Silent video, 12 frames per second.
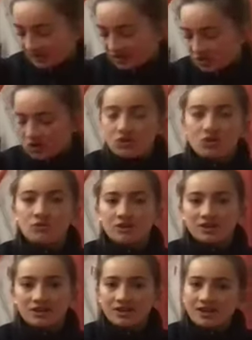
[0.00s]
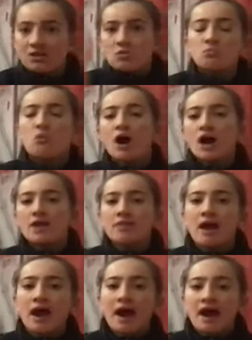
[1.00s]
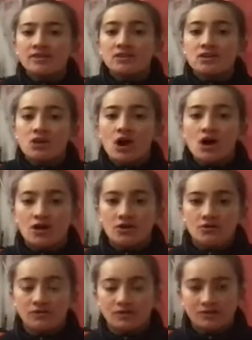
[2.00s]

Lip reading: 2, 1, and go.